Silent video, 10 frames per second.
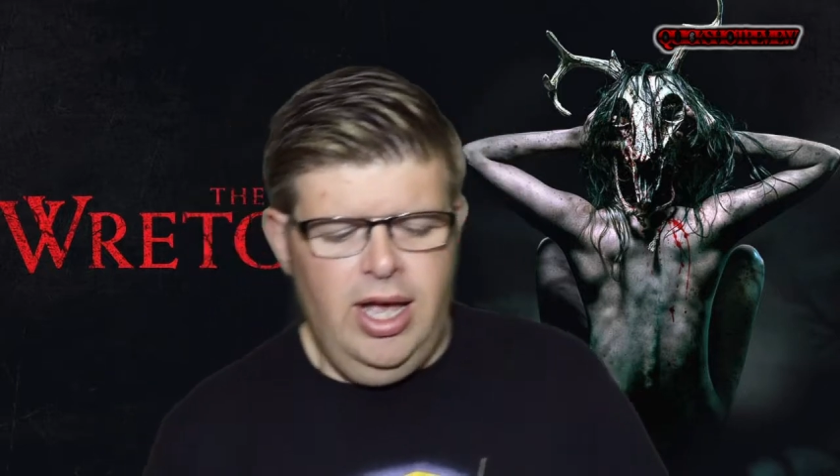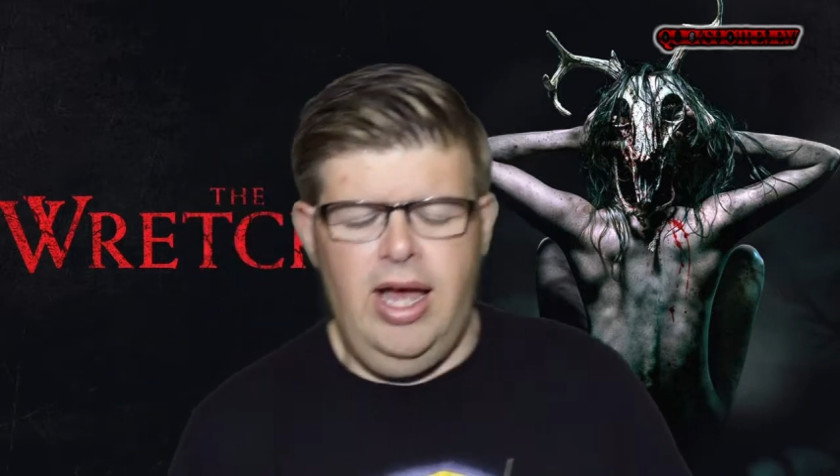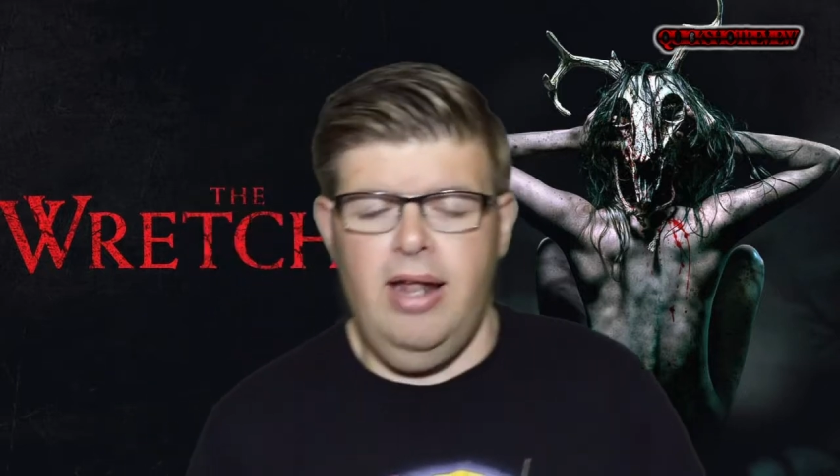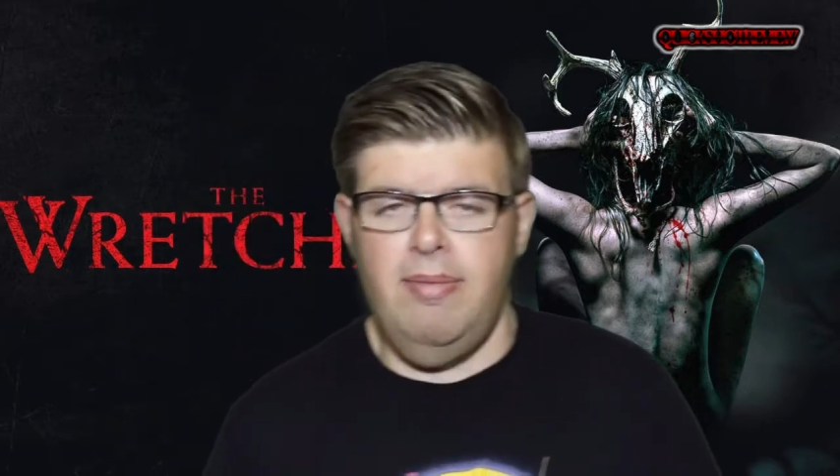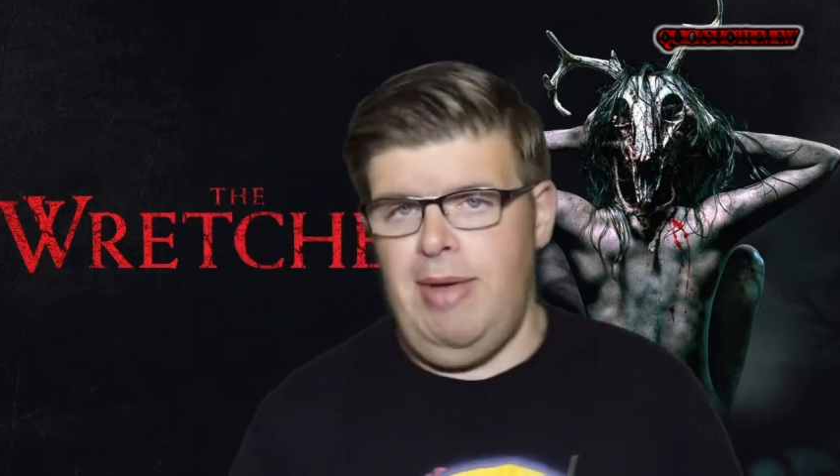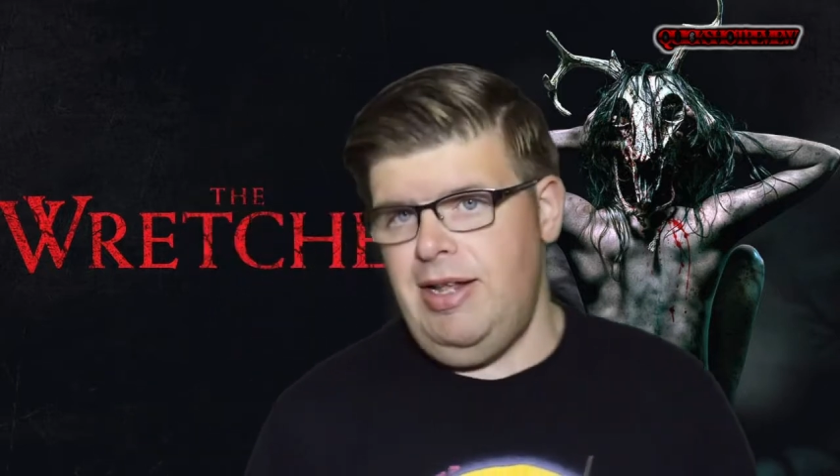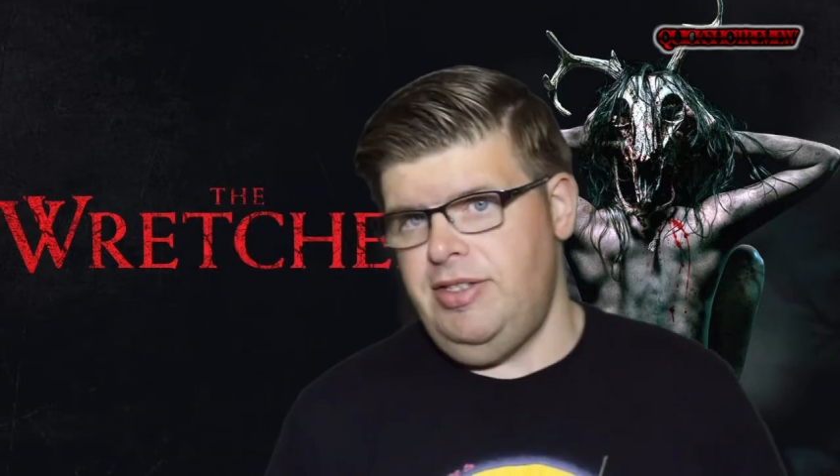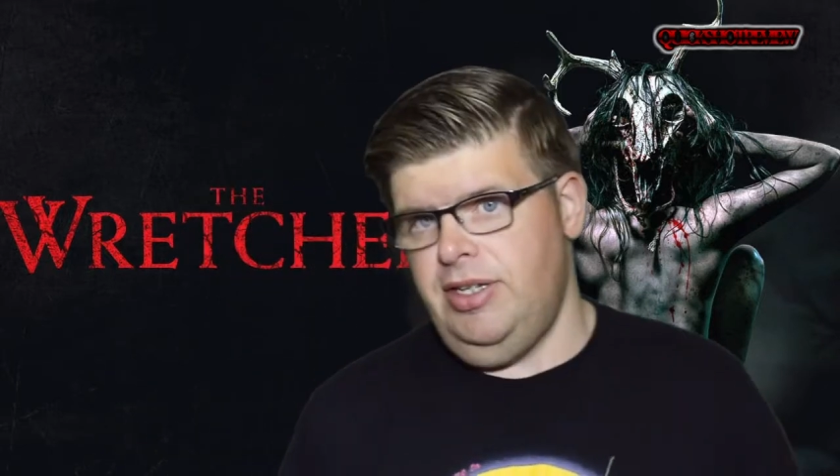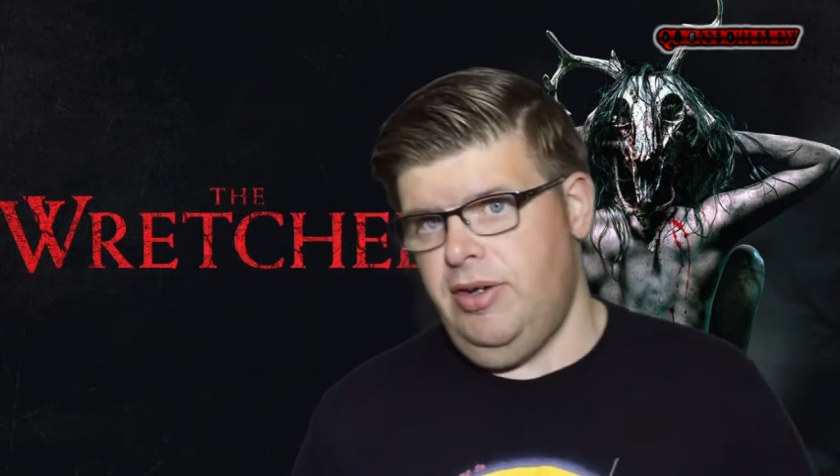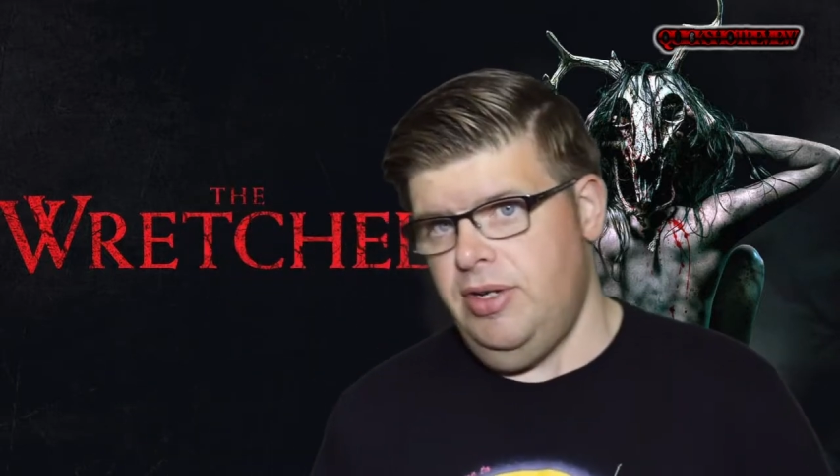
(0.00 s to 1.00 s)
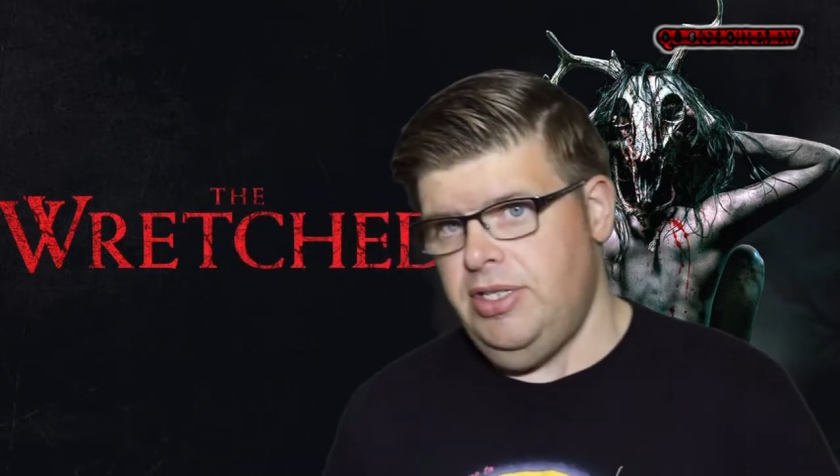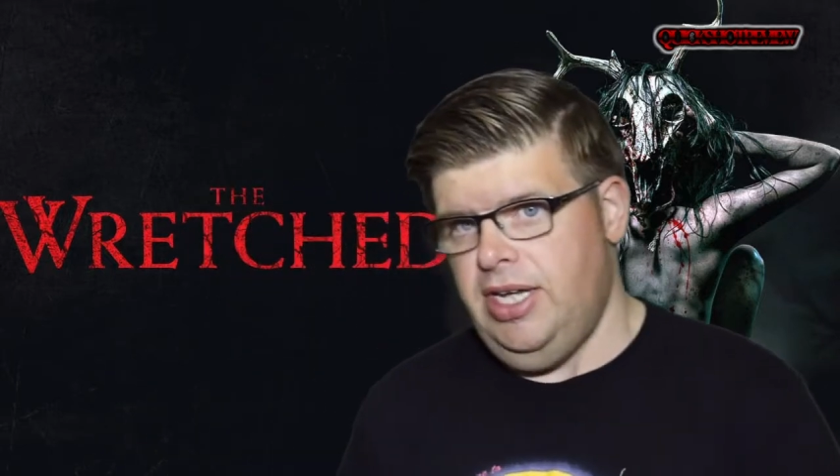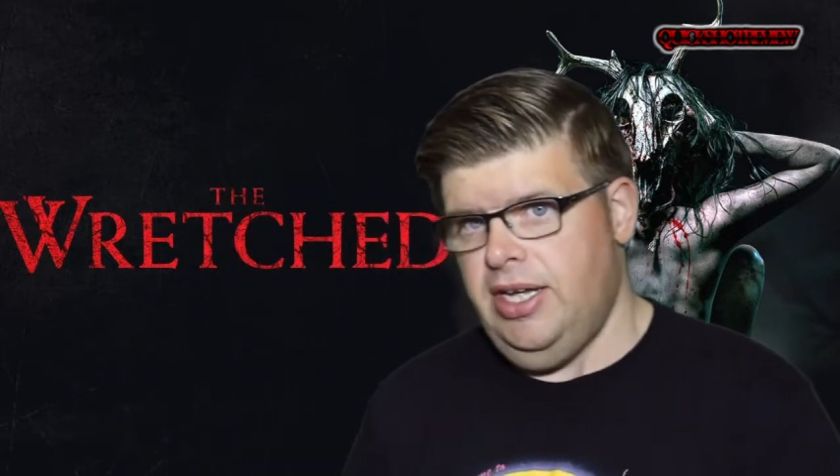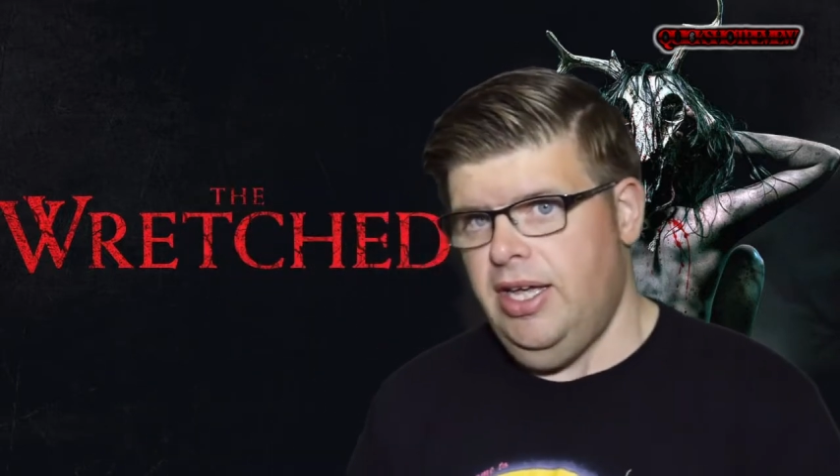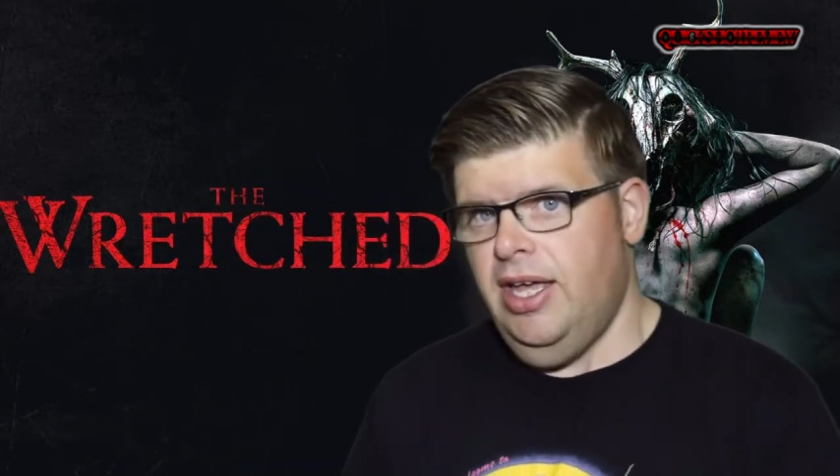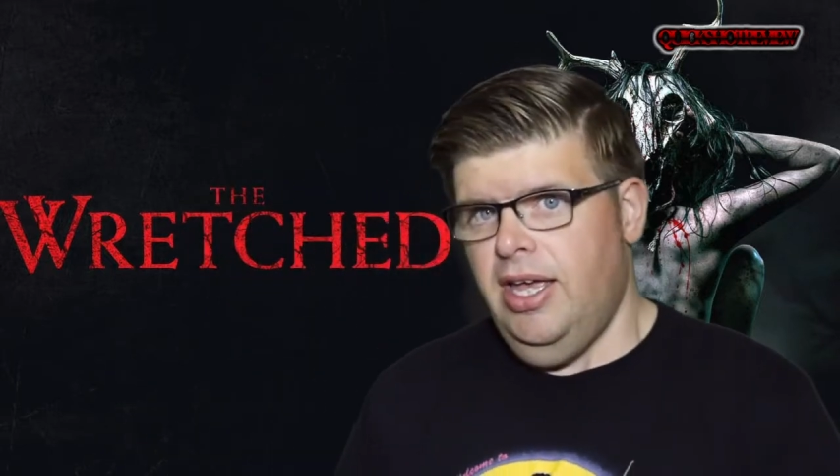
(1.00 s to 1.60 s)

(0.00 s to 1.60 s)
and Metacritic